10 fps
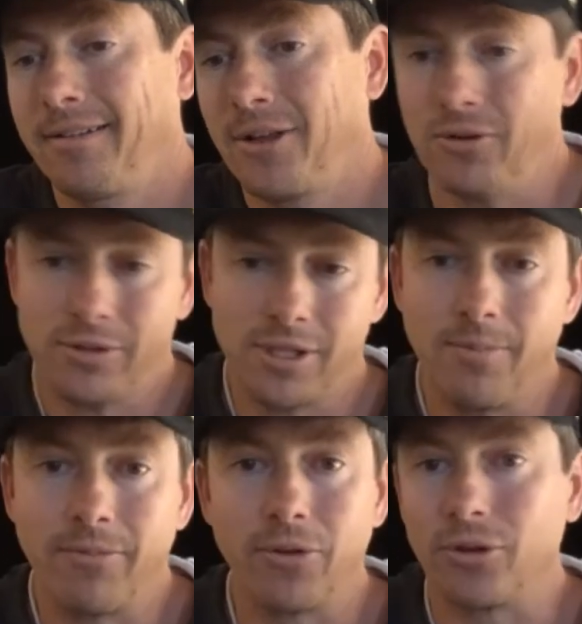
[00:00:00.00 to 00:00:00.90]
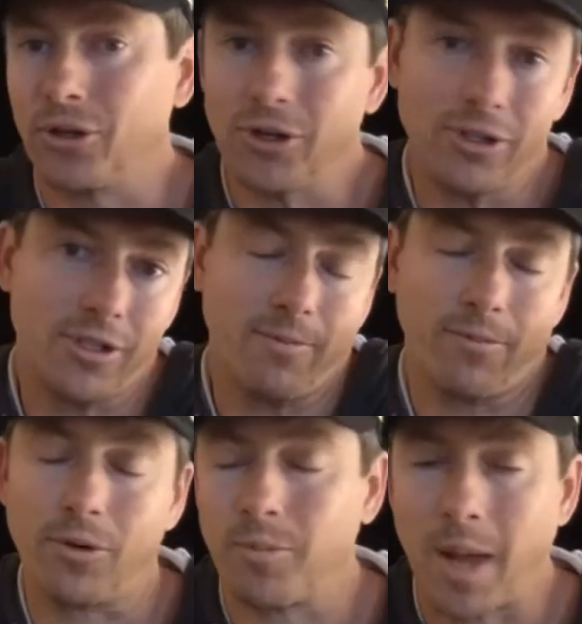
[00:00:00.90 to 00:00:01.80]
Some for the good, some
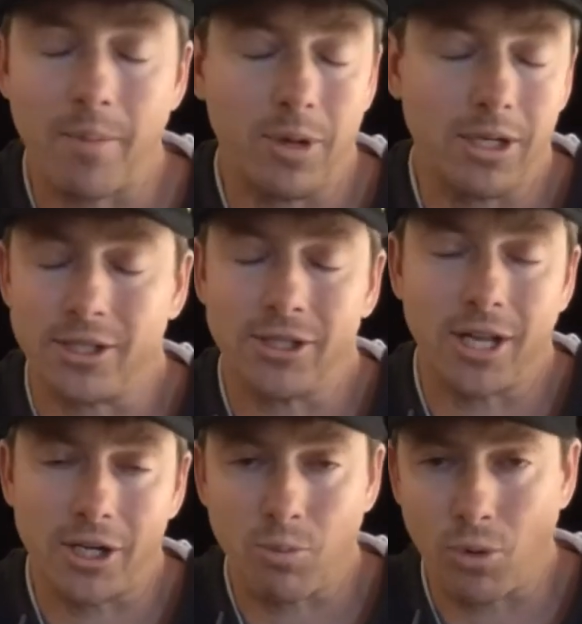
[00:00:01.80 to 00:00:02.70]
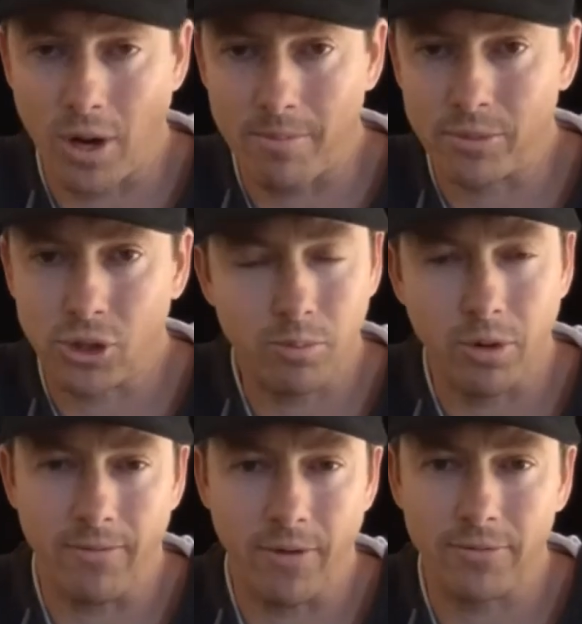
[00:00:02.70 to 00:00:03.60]
for bad, but it's just not a sport I'm super
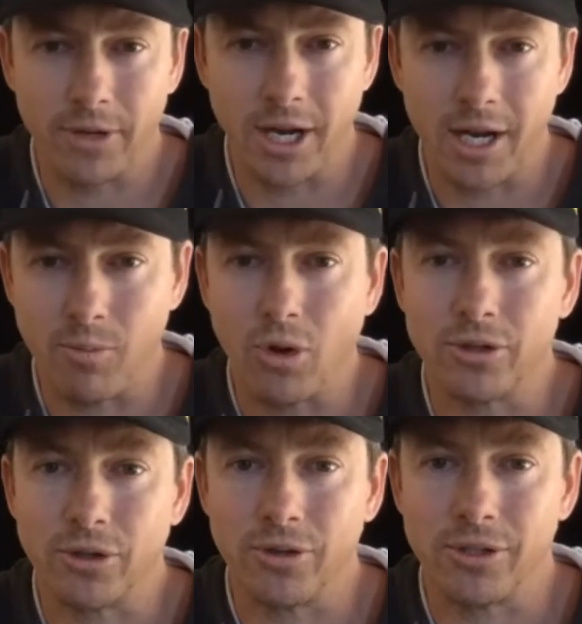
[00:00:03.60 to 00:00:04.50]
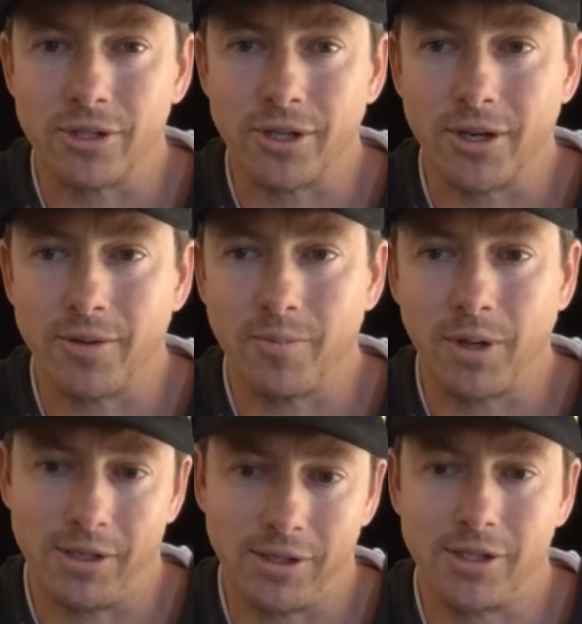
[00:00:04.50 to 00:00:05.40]
involved in anymore. So
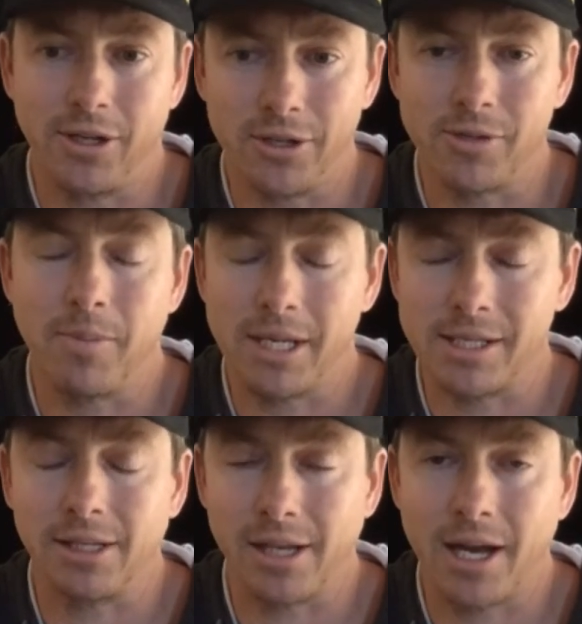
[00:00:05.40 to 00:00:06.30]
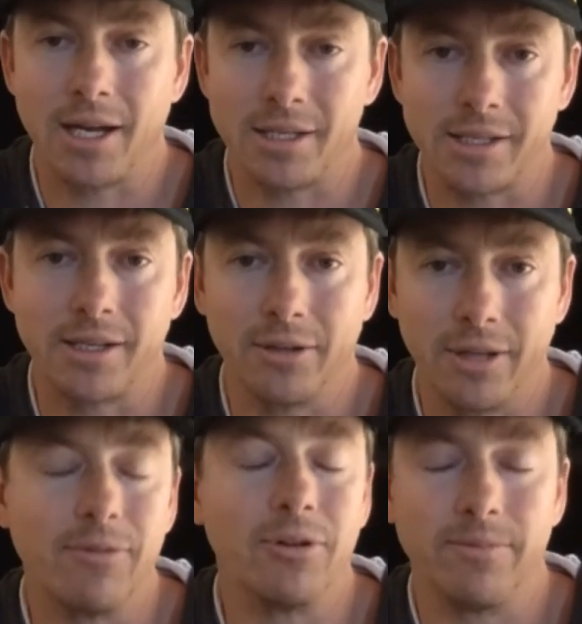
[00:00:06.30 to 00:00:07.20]
but it still is amazingly high skill
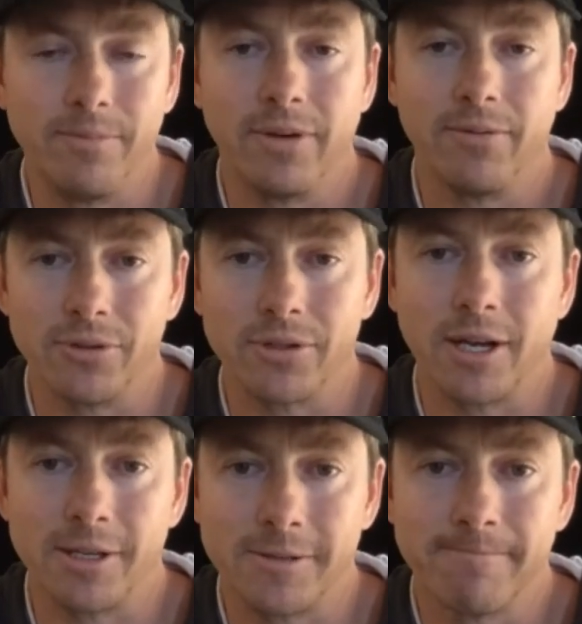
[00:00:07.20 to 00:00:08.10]
level of those guys.